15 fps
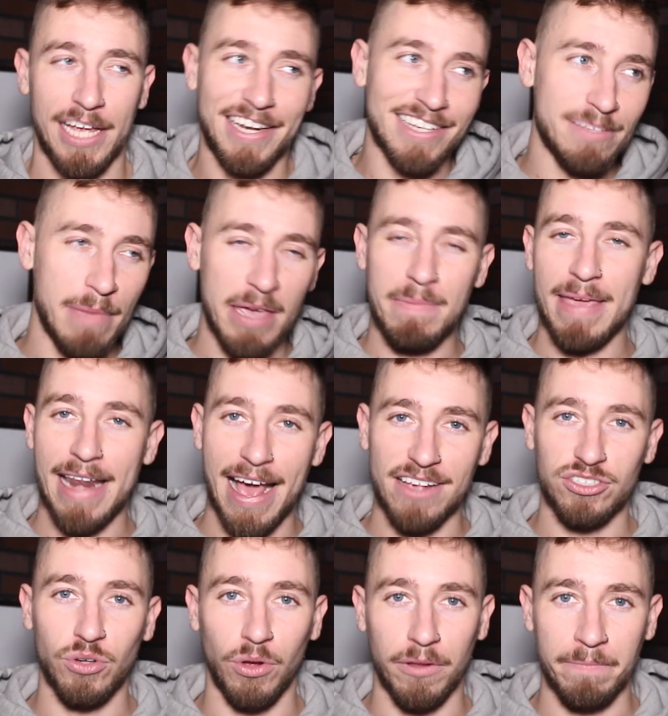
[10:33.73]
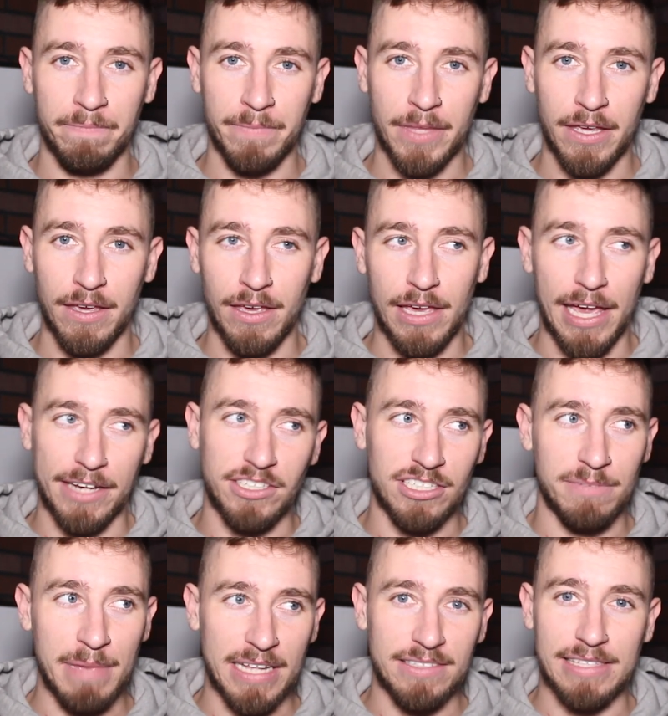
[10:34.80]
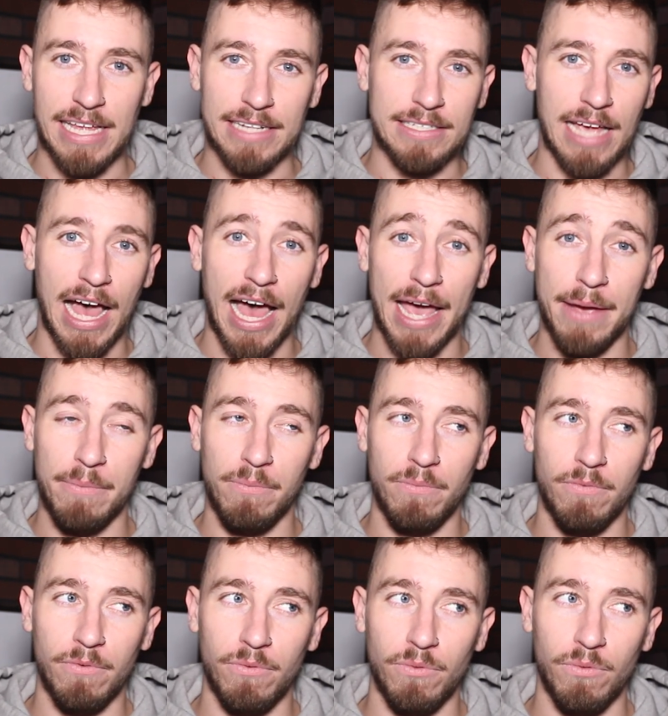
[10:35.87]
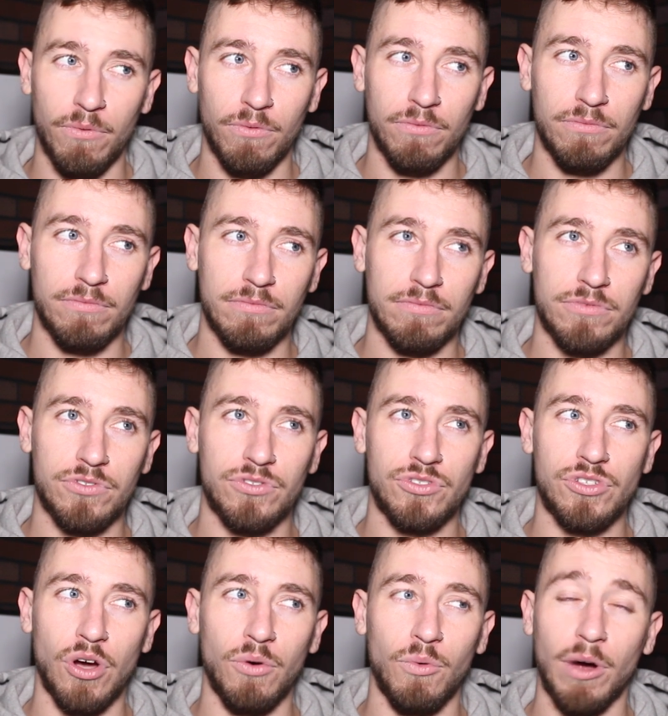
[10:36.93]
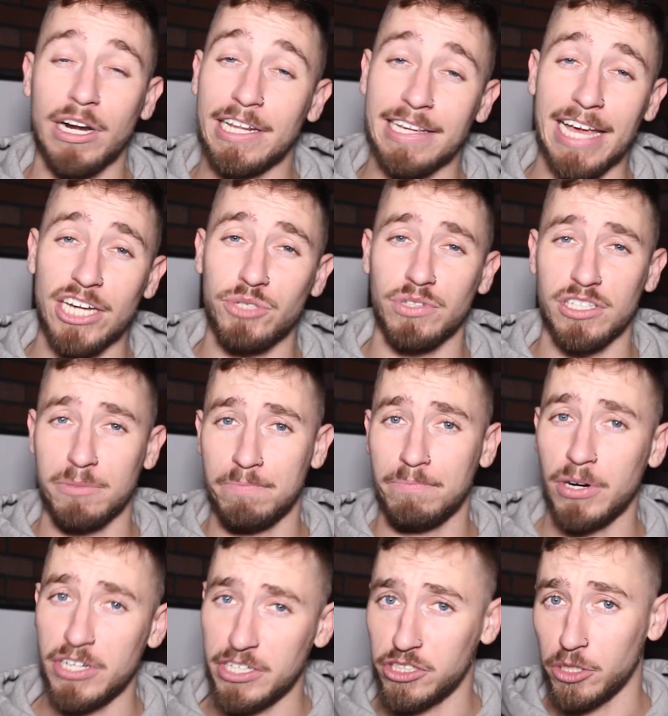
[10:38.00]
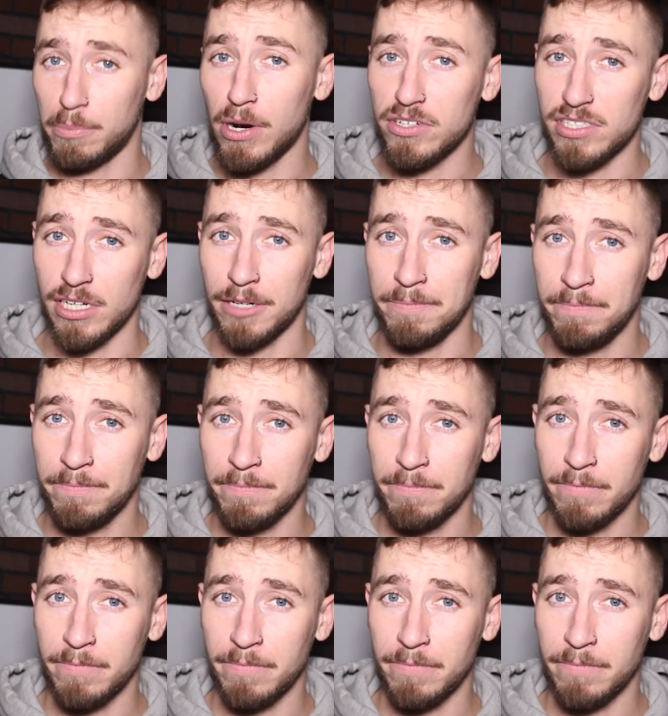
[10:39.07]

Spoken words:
It doesn't make me an asshole. It just means that I don't want to engage with this particular person.